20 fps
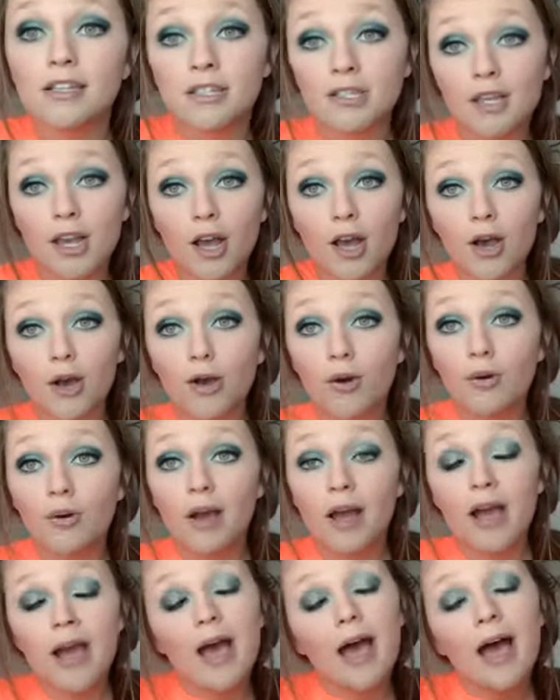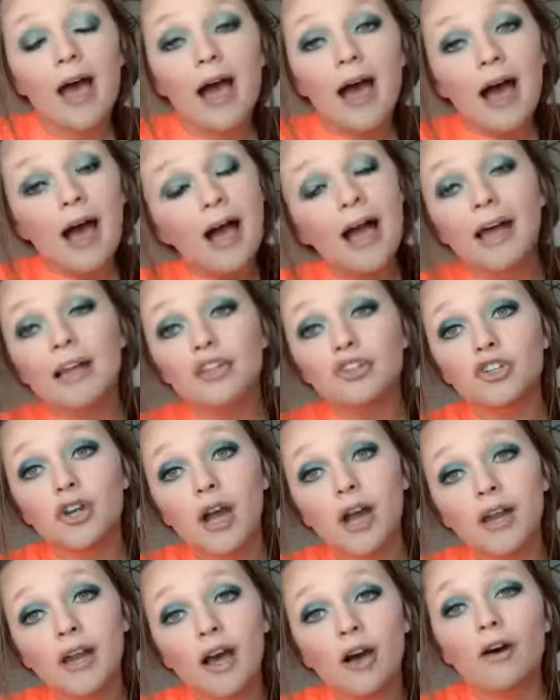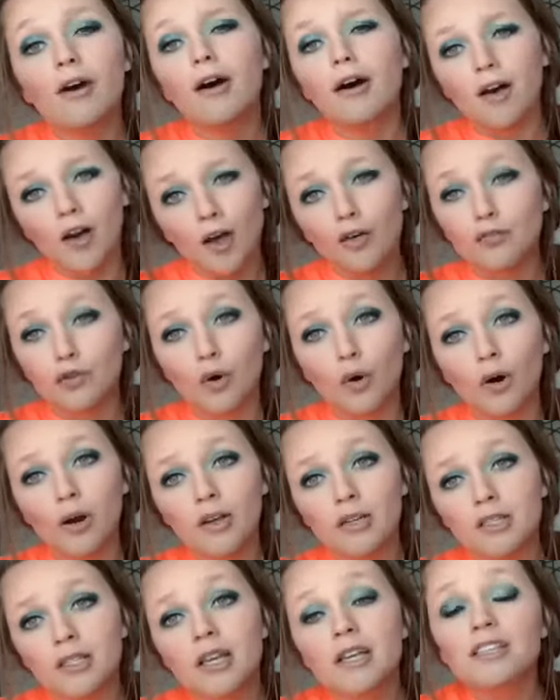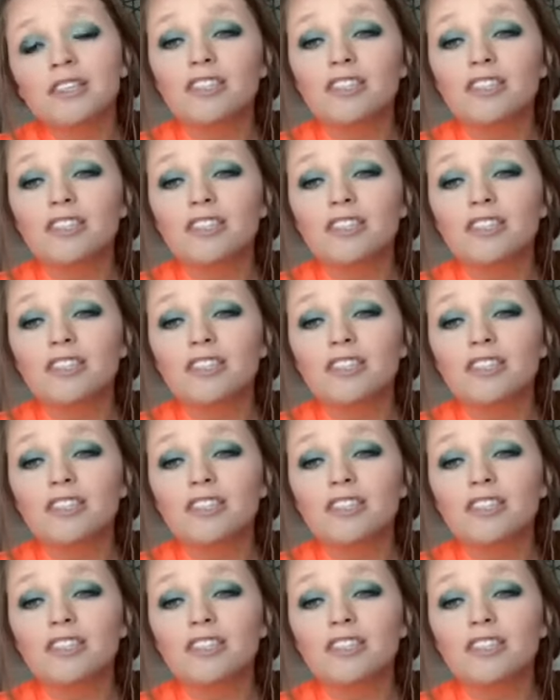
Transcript: So I had to try it out, of course.